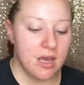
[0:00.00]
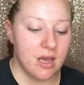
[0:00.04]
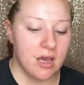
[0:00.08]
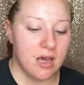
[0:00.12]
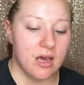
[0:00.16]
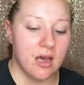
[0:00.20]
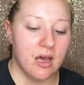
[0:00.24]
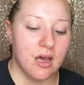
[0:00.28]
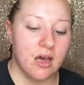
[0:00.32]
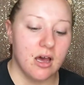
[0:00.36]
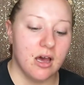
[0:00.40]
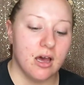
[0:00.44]

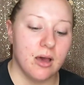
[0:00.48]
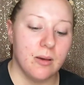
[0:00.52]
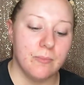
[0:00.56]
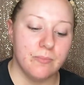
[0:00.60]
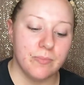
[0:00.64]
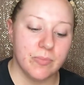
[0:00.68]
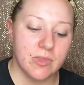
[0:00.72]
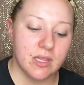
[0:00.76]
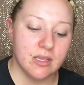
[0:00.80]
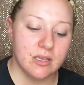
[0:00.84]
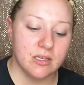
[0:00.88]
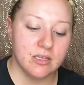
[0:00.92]

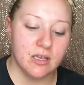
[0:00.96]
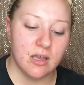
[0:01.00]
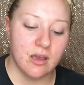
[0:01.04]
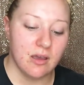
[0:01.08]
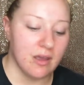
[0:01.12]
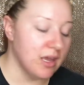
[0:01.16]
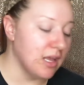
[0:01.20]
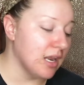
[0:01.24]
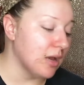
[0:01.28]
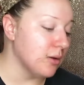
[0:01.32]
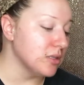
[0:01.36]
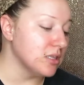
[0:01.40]

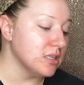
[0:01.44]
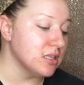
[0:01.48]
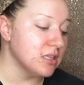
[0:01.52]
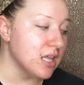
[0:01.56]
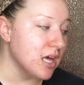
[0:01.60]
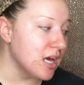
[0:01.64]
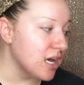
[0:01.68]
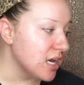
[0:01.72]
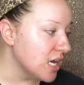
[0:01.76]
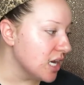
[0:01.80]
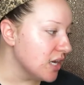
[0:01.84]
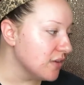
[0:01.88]
And I would
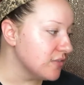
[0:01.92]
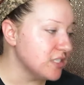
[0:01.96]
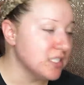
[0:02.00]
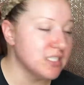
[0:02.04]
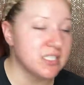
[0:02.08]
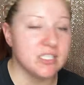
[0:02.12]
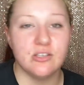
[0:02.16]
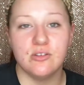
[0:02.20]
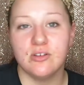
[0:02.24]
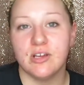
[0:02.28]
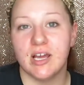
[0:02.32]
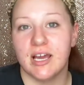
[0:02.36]
love
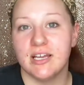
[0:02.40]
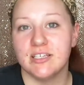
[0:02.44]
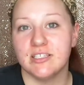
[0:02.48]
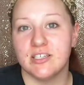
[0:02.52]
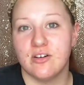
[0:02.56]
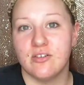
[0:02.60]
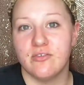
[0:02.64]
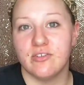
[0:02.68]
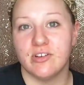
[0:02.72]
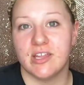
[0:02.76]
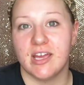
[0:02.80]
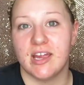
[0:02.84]
to see you guys
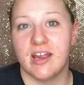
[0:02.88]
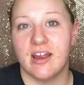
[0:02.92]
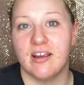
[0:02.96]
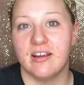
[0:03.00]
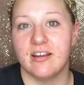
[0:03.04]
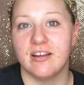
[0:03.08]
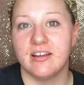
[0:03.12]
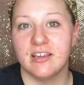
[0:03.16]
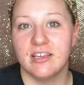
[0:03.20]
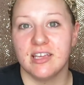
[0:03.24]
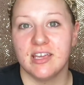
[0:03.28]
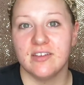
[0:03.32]
over
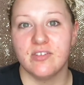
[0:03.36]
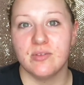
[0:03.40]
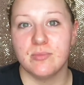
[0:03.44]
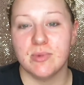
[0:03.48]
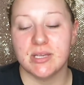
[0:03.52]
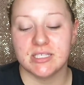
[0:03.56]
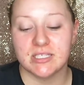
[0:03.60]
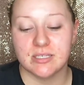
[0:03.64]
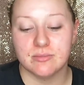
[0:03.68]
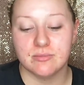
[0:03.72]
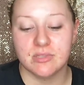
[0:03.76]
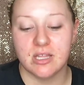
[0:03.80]
there, giving
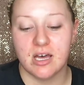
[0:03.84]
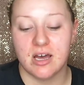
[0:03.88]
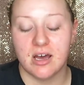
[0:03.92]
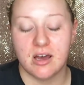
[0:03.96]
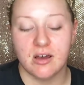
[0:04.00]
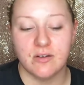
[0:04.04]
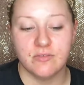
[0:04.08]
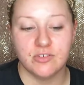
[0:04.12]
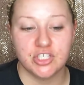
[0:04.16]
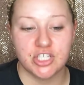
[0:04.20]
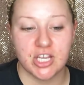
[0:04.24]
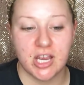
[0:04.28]
me some
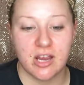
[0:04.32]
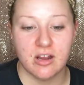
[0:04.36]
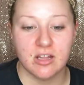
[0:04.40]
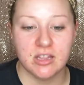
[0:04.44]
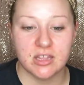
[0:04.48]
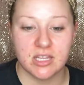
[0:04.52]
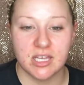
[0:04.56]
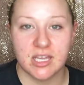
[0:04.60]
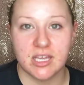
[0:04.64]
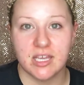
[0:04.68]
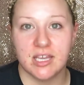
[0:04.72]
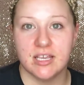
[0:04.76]
love,
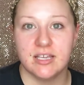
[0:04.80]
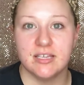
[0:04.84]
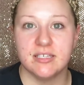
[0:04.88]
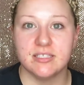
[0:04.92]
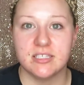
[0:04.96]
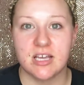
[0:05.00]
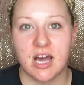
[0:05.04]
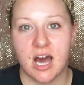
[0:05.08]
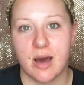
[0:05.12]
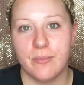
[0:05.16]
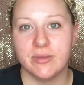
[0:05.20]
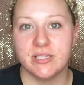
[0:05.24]
sharing
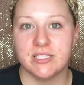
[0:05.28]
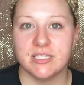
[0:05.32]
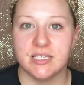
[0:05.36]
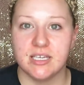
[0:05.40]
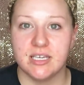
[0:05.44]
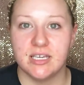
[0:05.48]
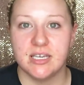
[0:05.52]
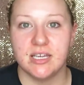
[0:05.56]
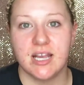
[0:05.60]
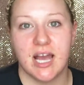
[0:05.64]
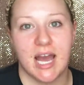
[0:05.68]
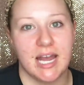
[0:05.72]
things,
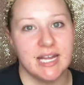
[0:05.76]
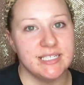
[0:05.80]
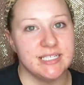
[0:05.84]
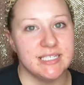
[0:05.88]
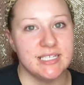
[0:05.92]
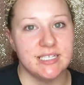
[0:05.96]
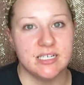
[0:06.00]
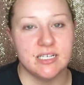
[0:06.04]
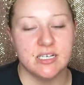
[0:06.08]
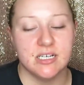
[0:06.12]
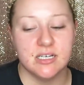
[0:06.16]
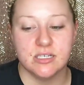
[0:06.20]
commenting,
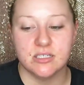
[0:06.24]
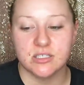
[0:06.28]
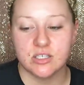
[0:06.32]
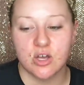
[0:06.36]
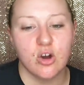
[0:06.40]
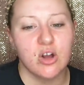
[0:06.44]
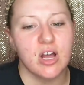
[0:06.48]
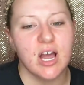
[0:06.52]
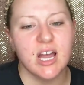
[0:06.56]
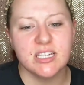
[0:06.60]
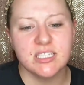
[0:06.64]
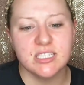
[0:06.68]
ideas,
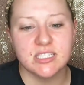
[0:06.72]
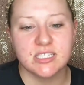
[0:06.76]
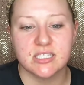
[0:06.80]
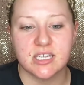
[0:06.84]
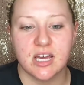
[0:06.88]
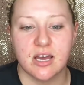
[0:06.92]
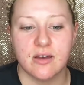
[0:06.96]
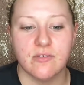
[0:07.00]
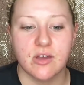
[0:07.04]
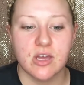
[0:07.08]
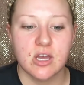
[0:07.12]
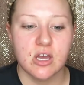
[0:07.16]
all kinds of
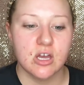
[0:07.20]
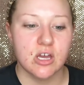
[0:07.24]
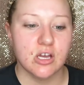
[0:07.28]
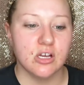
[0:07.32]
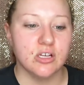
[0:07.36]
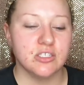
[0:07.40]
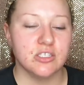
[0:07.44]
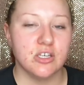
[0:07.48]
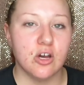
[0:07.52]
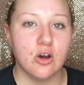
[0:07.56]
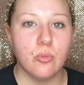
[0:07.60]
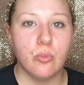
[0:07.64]
stuff.
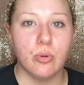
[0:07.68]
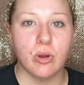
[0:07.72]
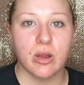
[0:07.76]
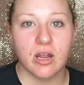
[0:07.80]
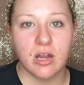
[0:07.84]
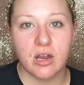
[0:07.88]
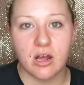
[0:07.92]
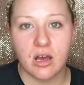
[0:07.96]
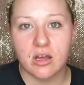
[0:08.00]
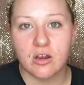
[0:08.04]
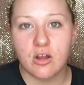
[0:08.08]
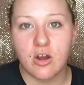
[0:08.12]
So bring
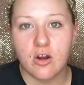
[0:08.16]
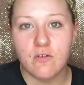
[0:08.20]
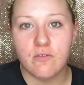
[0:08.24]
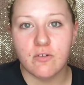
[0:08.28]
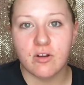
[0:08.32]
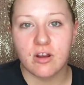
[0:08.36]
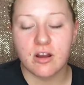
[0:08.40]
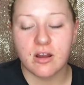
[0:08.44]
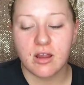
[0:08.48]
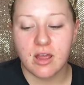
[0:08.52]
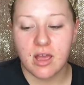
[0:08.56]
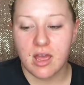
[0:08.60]
it on
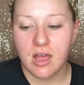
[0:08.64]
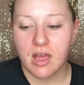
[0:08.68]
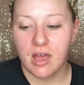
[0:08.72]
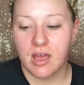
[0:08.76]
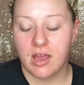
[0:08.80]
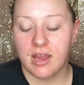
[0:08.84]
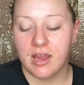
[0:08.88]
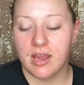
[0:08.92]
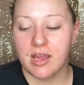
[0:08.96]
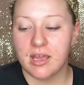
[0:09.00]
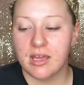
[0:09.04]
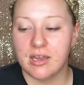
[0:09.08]
over,
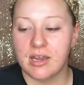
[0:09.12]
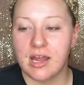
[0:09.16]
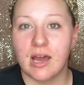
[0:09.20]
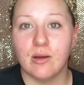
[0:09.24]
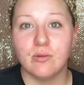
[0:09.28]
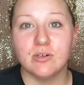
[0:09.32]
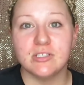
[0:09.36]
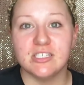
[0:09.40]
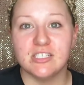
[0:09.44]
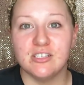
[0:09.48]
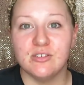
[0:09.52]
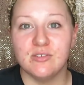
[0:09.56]
and I
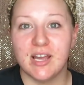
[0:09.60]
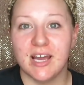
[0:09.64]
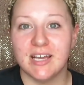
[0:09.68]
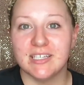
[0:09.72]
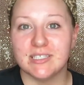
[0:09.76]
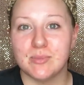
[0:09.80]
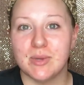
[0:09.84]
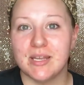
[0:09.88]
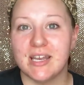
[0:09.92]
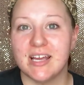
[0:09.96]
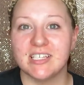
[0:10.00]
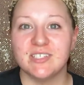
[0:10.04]
will see you
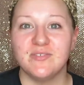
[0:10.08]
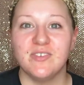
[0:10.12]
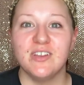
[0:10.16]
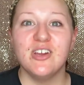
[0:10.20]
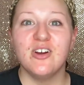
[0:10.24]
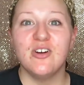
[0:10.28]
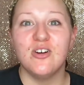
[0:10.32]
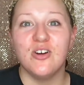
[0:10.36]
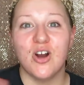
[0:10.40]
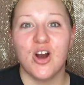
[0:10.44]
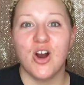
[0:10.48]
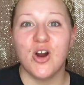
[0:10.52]
guys in my next
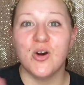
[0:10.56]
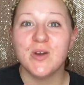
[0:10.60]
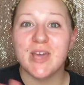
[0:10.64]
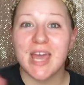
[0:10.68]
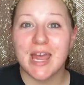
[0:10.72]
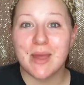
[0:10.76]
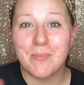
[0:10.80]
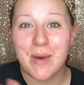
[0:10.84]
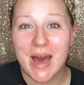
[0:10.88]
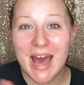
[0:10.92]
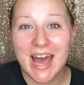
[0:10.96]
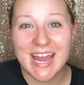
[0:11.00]
video.
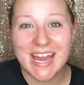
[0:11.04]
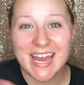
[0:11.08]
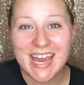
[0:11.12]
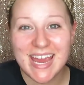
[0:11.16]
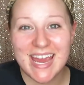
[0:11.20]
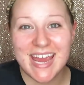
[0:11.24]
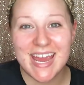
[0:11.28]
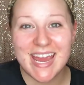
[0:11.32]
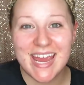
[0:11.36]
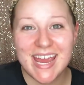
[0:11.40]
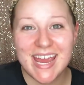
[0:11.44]
Okay, bye!